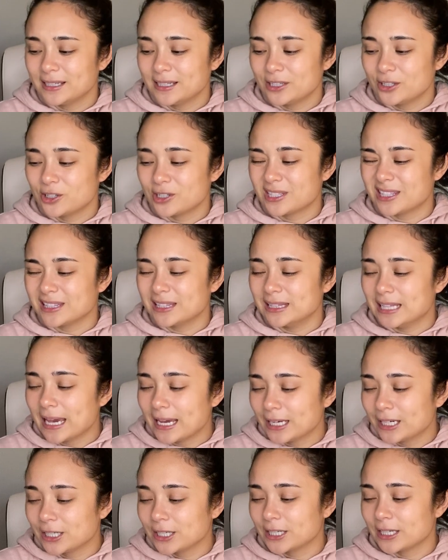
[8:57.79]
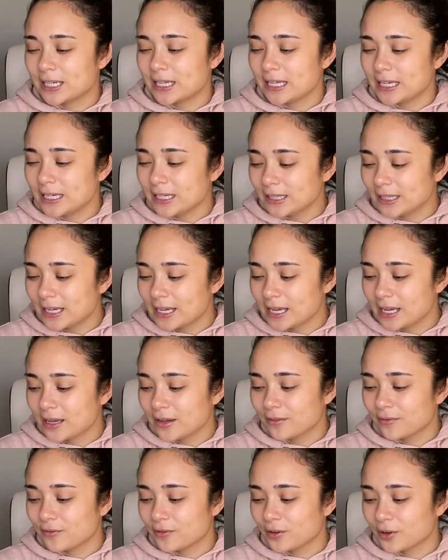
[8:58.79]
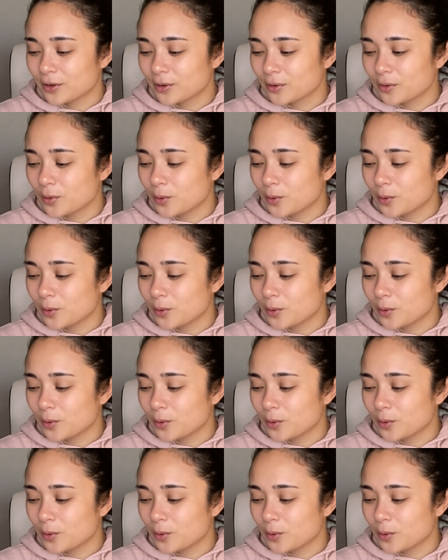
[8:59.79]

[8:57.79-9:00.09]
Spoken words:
just lighter healing for